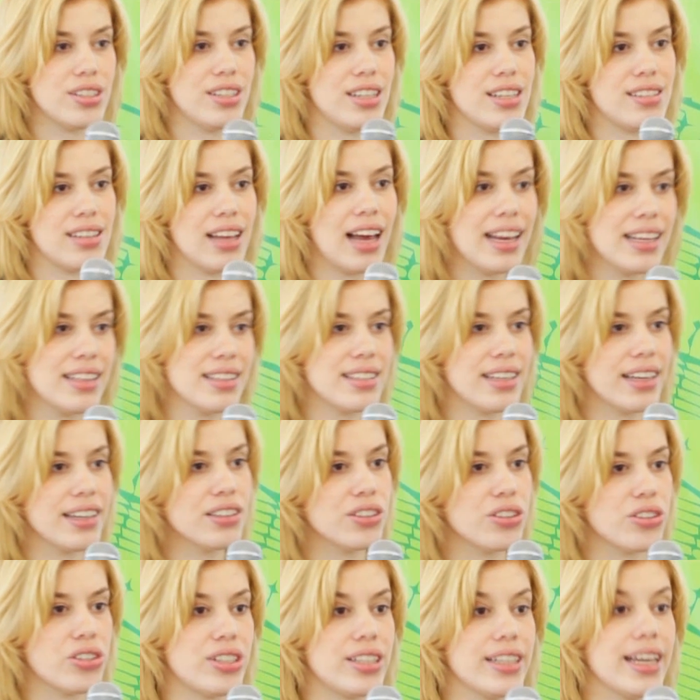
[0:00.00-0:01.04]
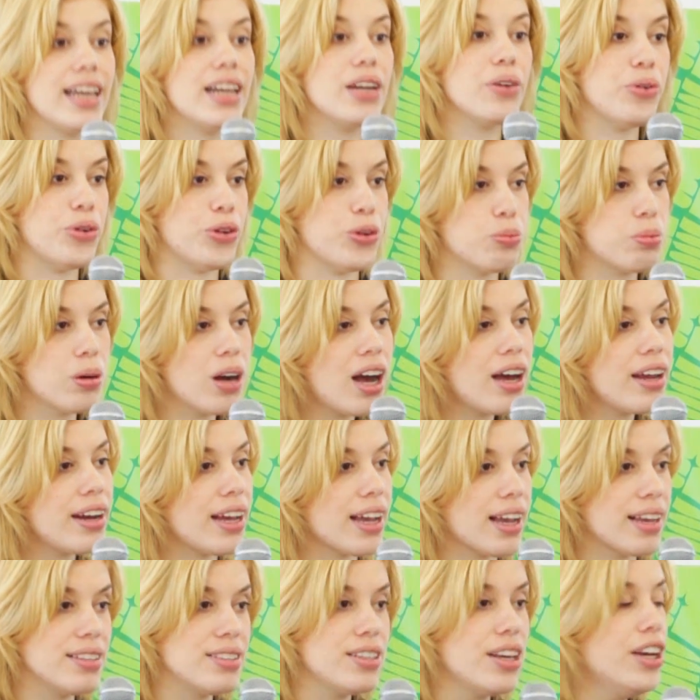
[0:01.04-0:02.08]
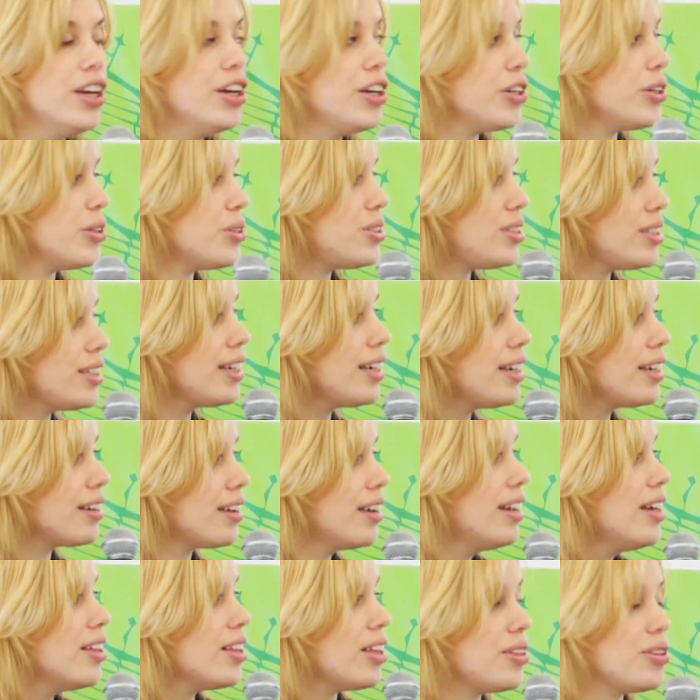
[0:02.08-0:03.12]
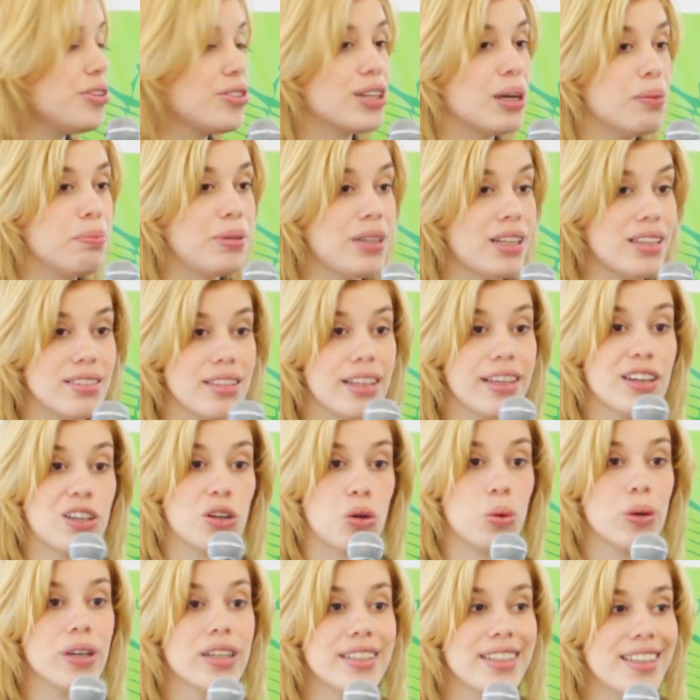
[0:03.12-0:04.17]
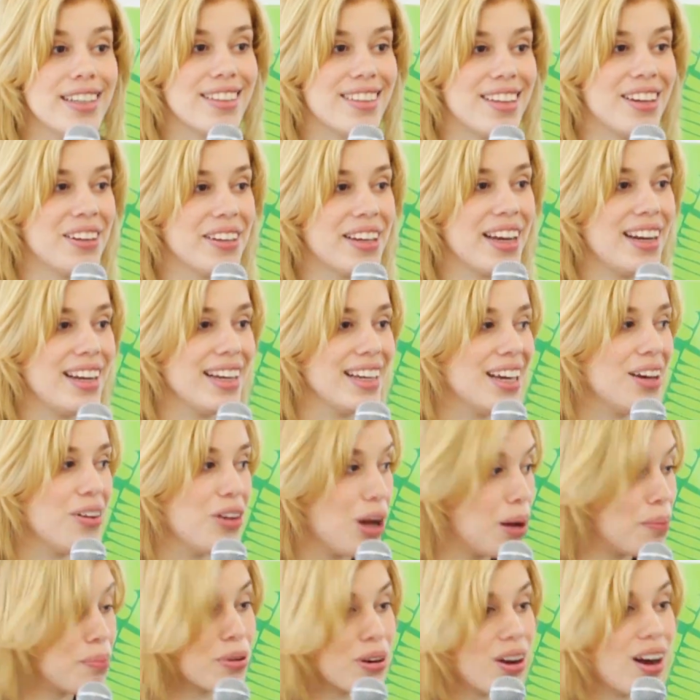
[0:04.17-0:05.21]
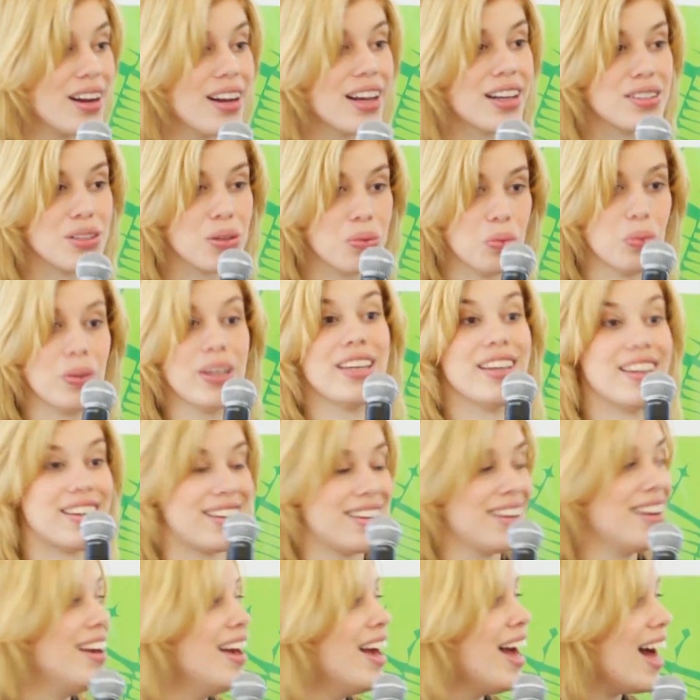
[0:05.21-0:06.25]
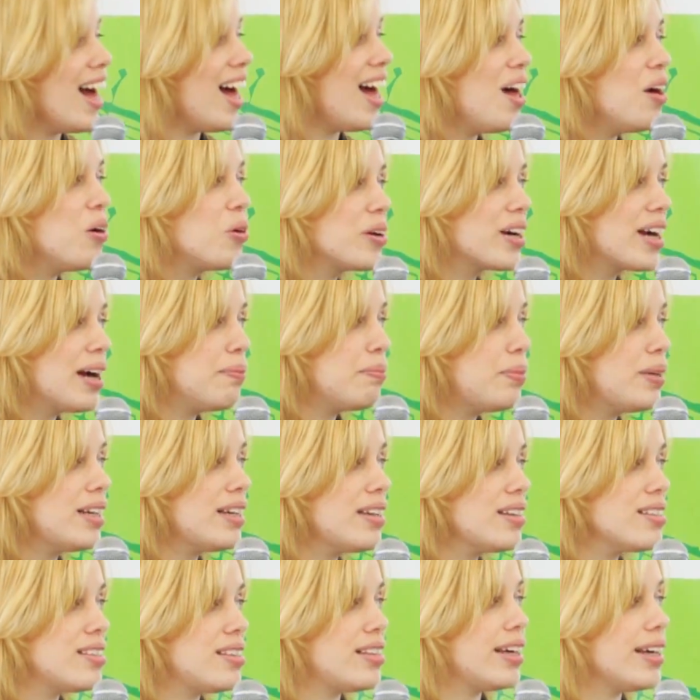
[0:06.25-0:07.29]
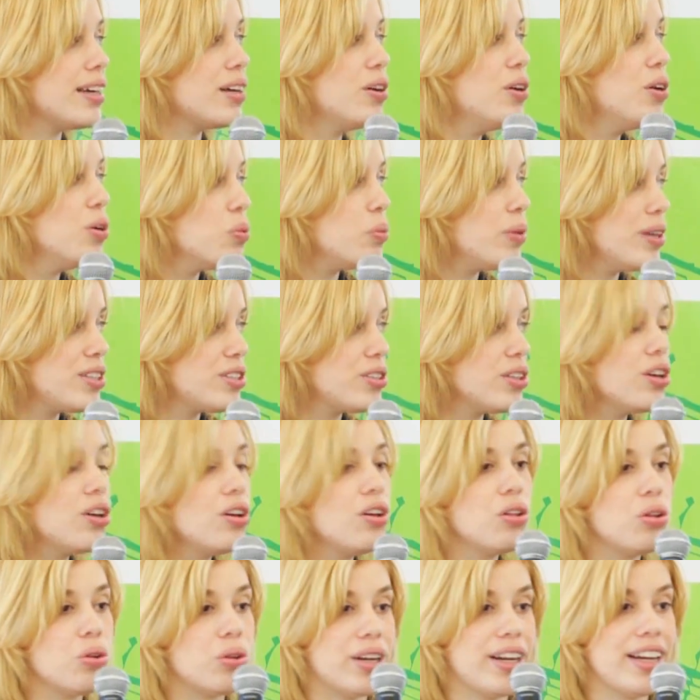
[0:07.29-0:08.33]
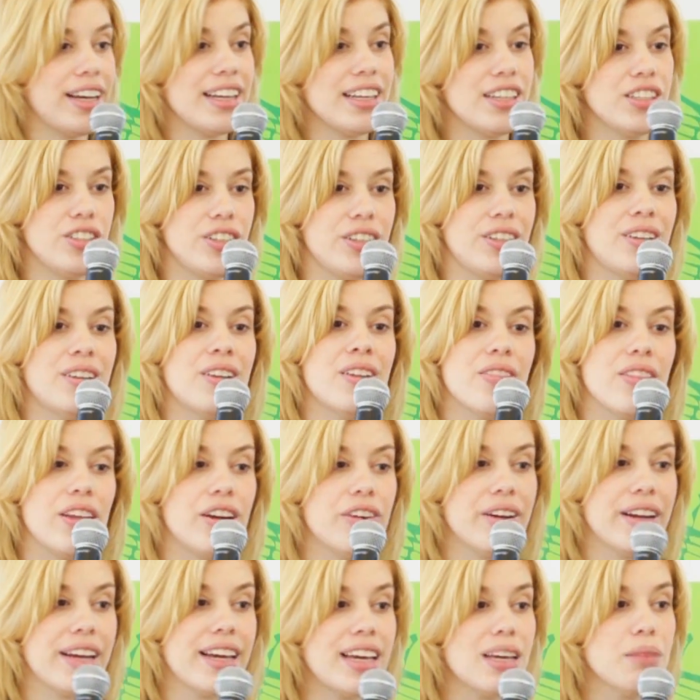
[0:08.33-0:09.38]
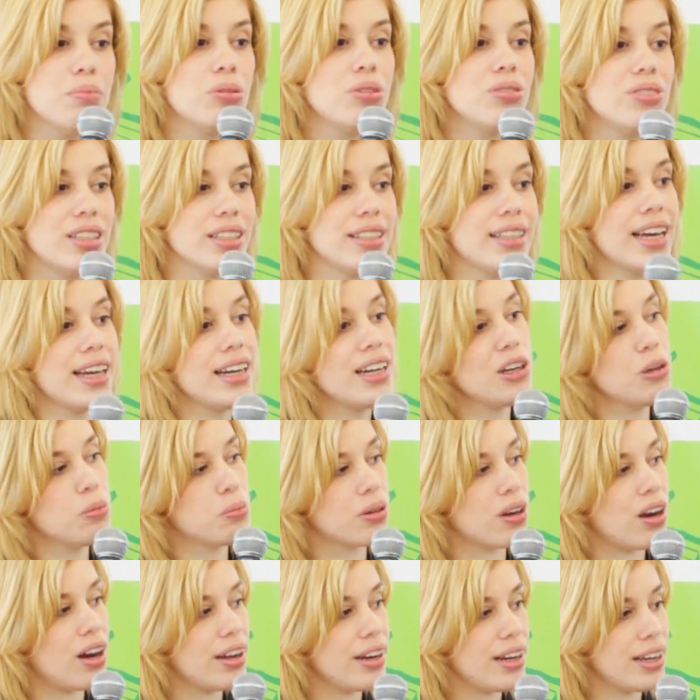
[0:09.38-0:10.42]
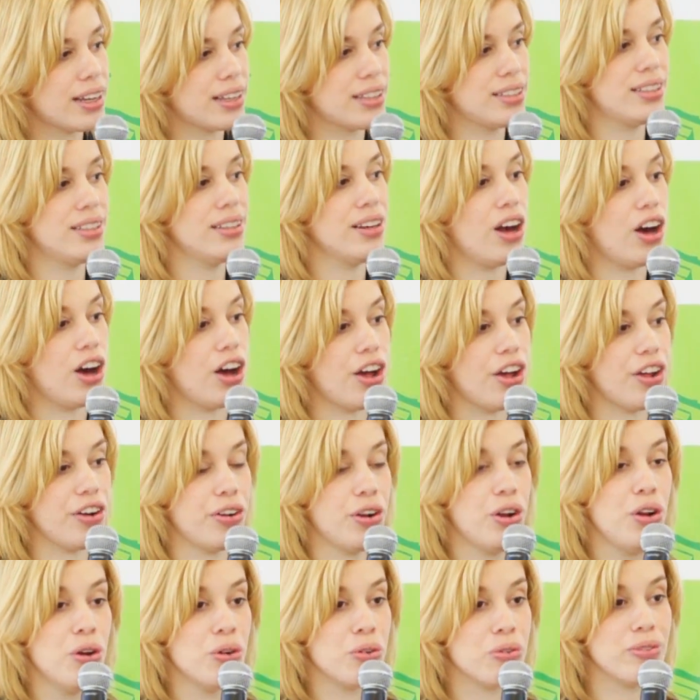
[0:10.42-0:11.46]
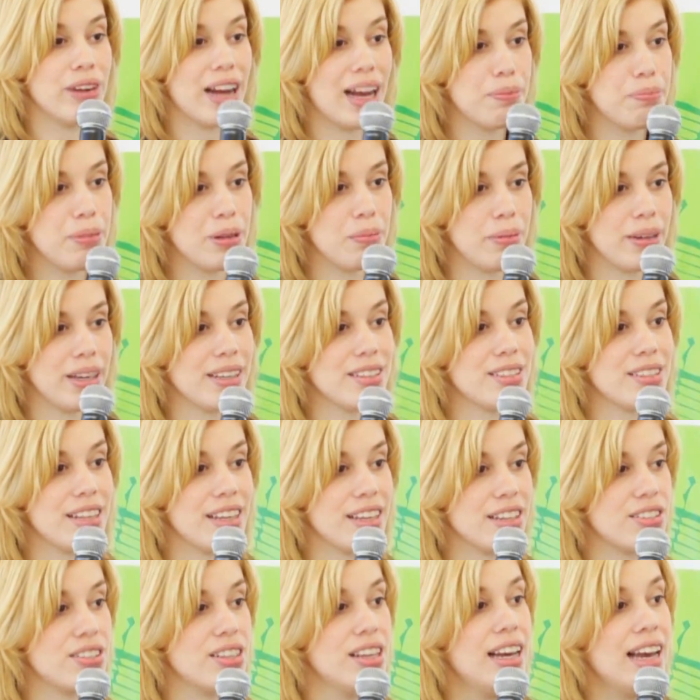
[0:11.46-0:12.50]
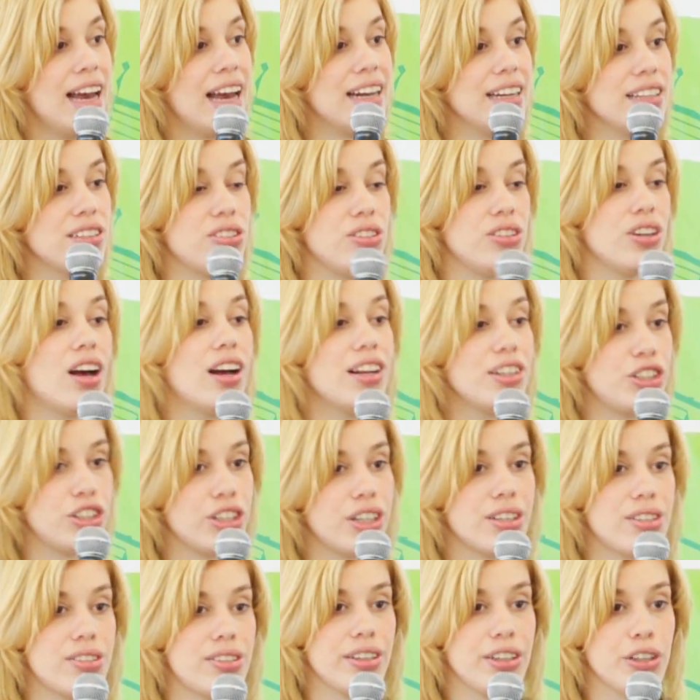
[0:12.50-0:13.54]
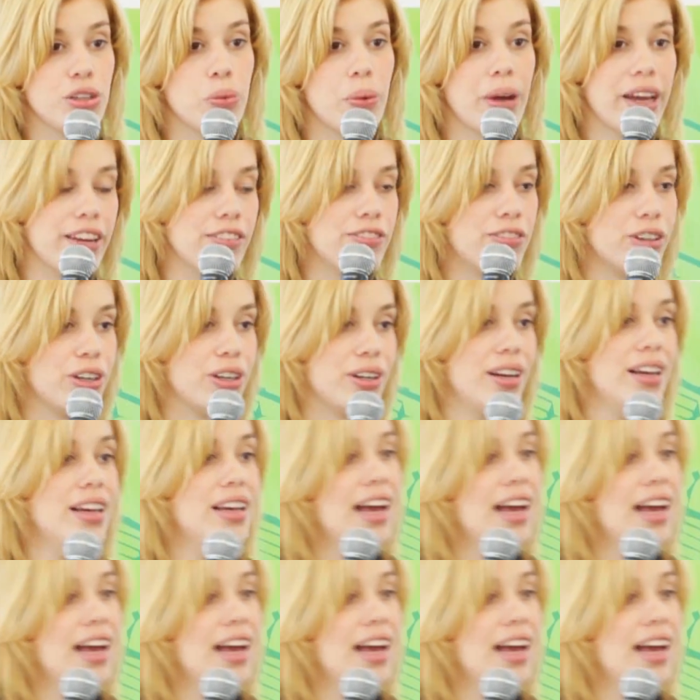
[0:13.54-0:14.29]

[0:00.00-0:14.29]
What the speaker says: and design cycles to get out new products, you're seeing that there's companies like Quirky that are getting out a product a week, or companies like Whistle or Agent that are able to get out products on rapid basis. And it's not just that you wait for